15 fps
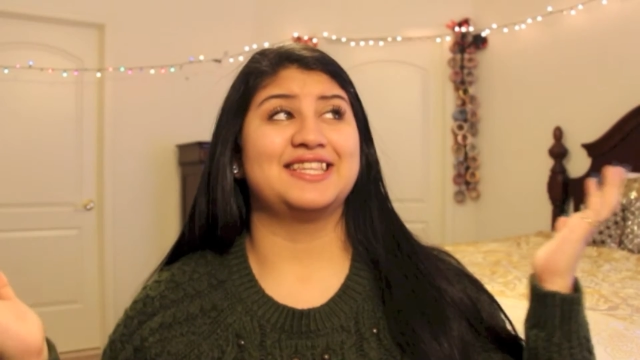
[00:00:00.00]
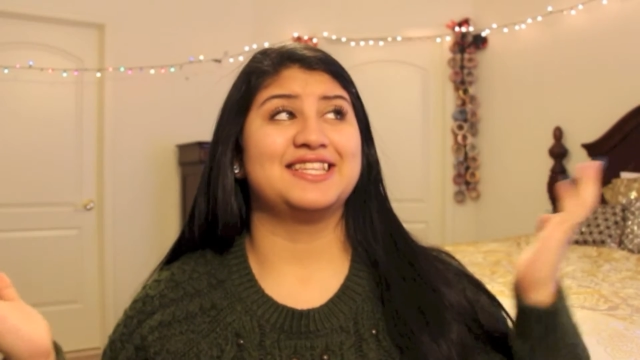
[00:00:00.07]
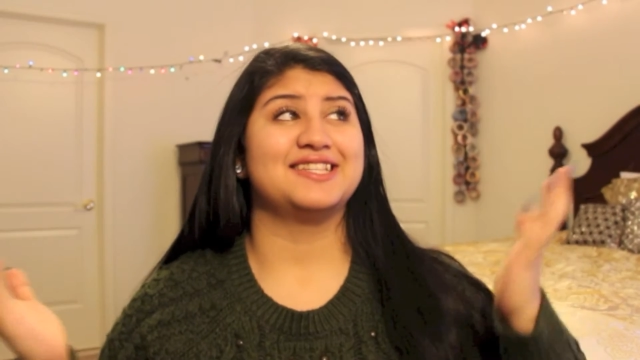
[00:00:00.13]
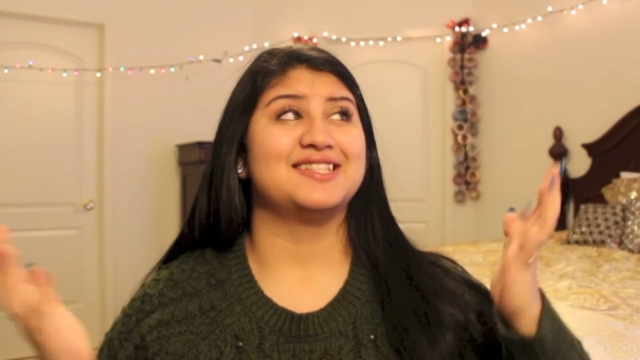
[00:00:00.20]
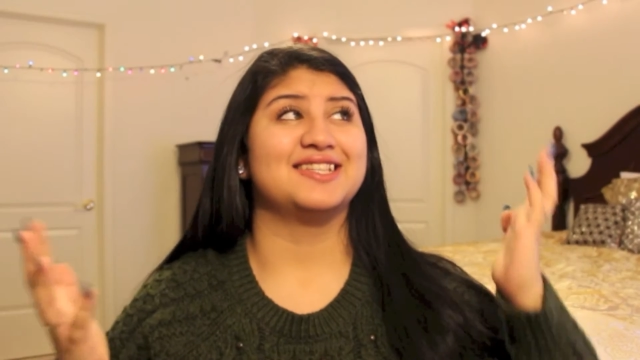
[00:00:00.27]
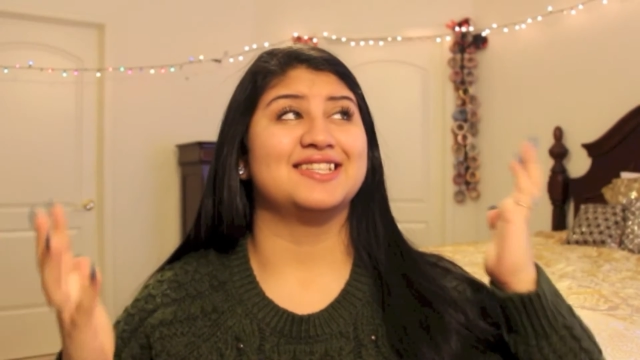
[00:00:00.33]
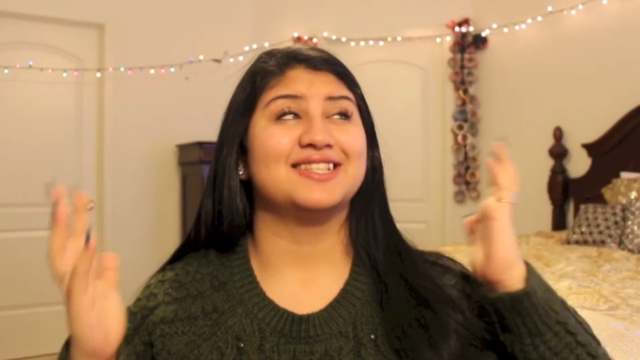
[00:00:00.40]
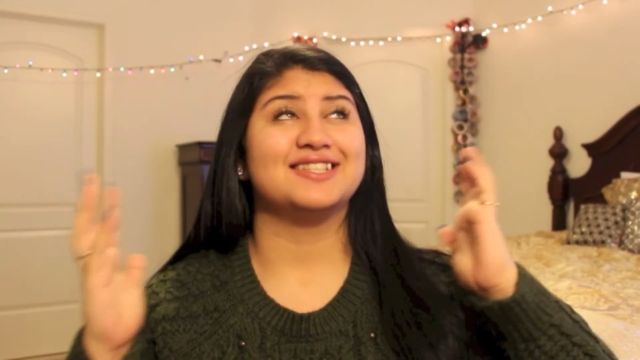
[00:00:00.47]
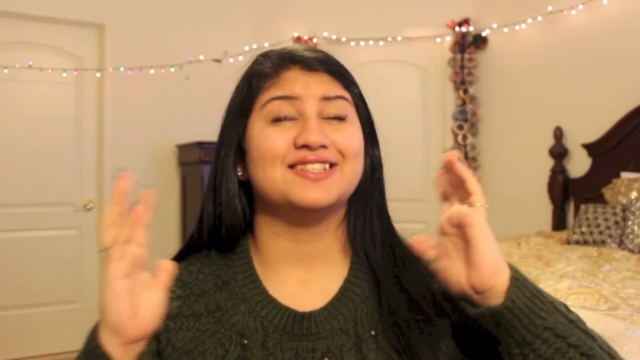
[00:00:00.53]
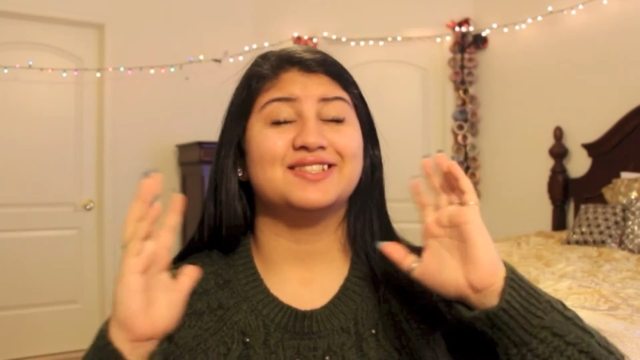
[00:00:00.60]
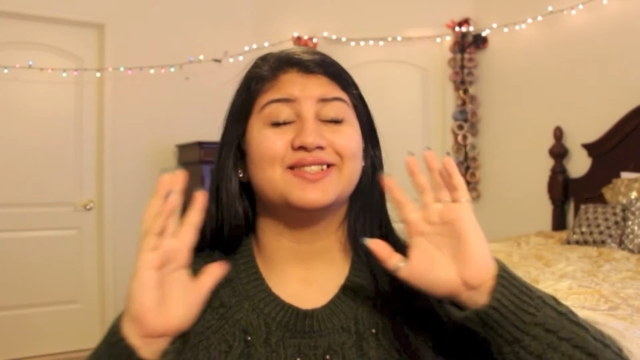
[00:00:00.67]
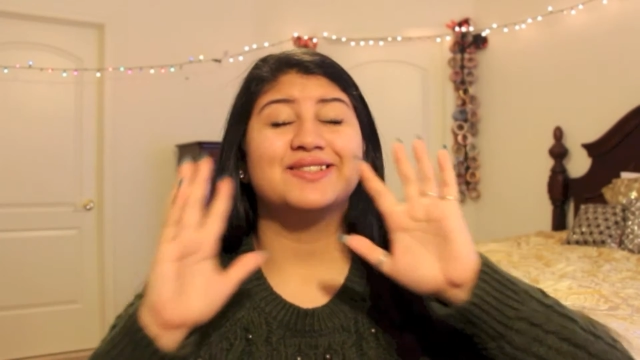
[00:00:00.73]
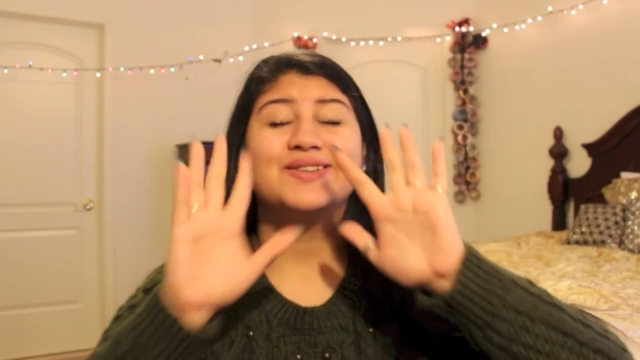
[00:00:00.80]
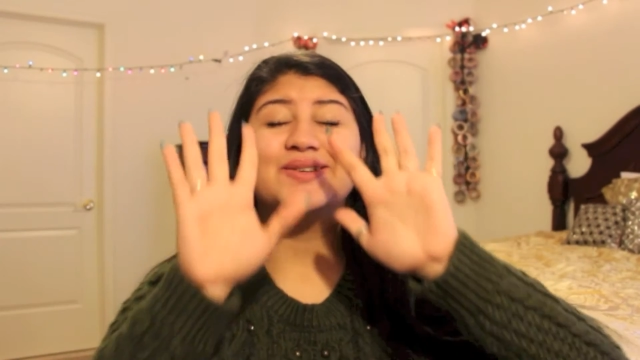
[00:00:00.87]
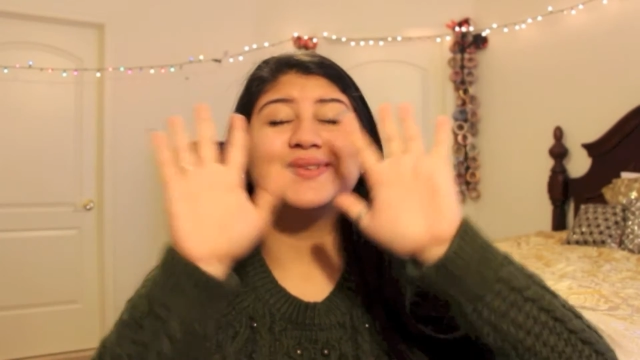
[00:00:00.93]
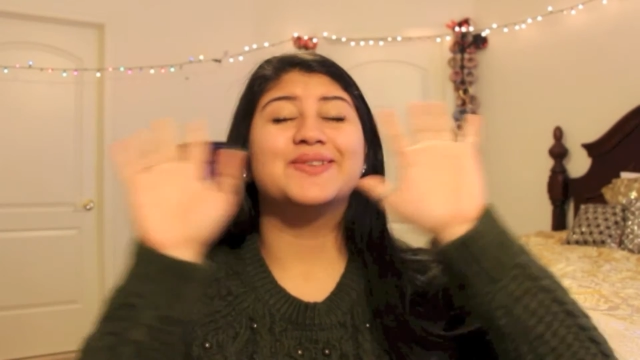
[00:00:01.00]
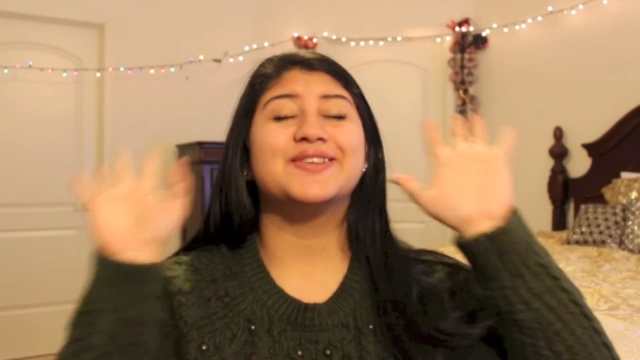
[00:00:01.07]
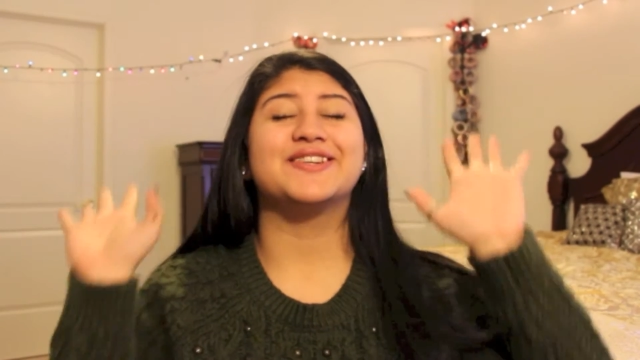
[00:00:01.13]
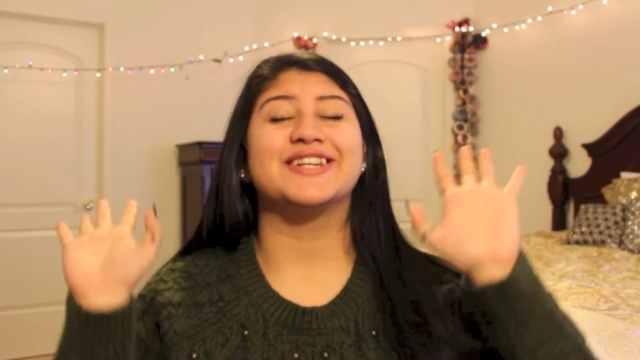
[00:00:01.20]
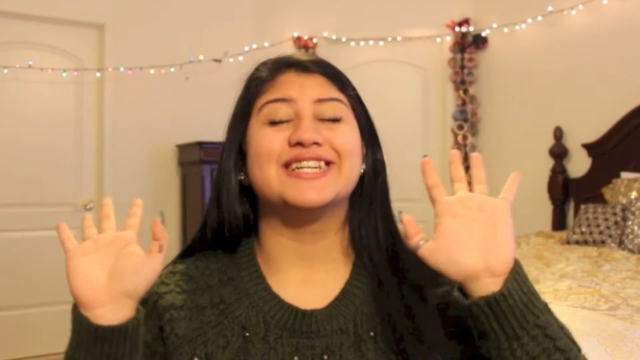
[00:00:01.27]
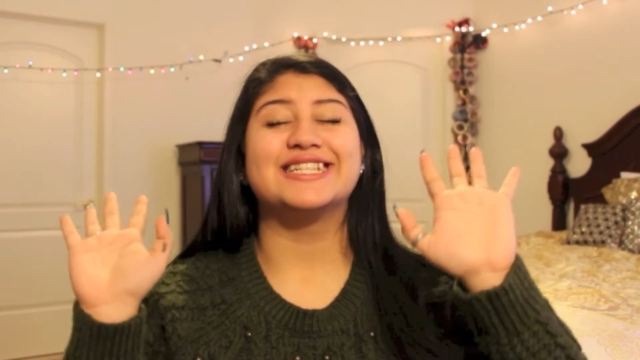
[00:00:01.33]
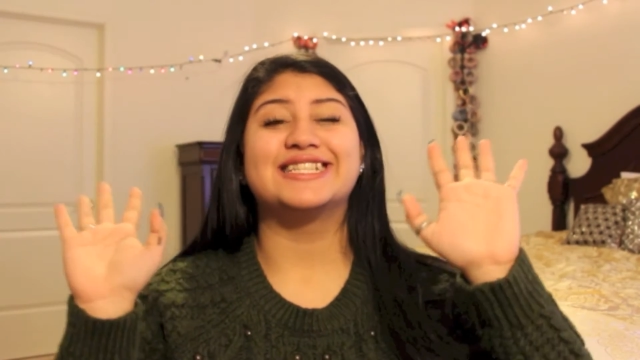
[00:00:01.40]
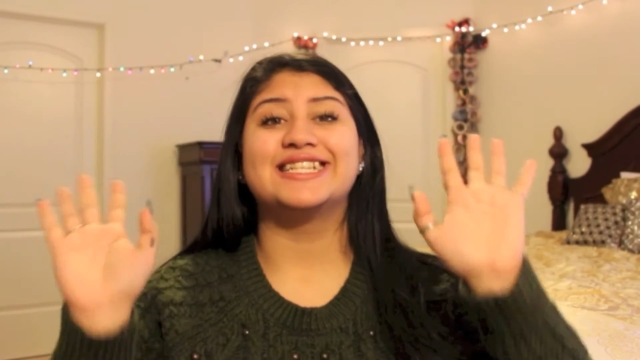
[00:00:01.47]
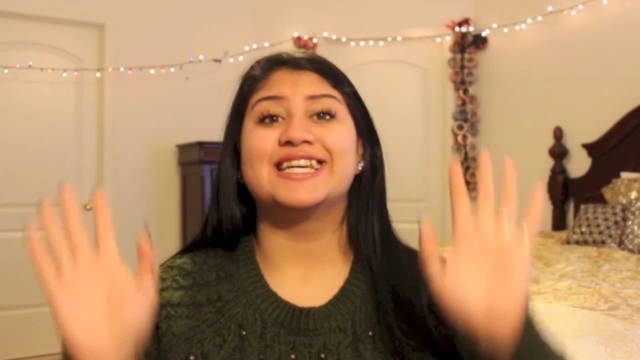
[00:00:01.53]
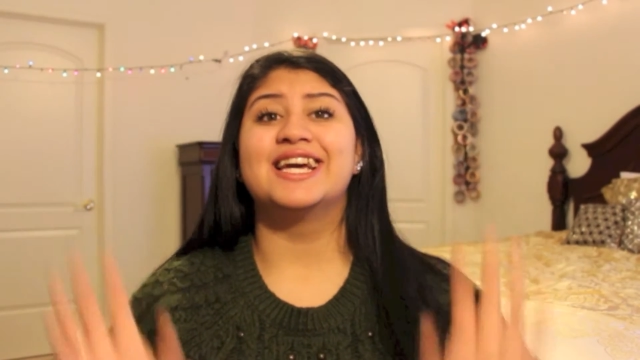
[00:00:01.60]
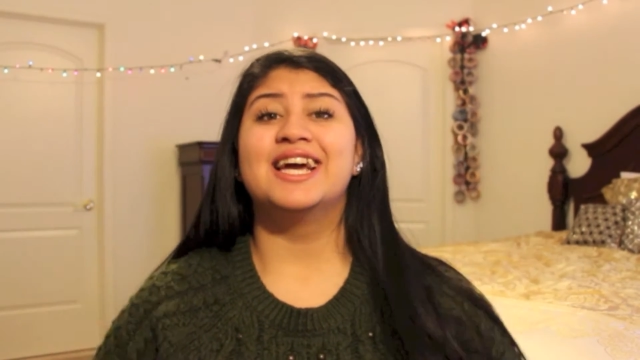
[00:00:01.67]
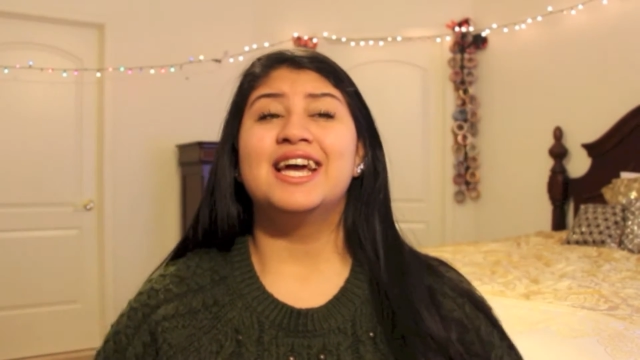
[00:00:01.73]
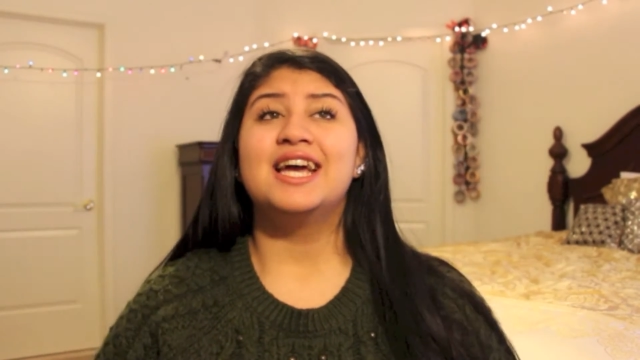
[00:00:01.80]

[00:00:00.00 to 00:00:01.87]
This is so crazy.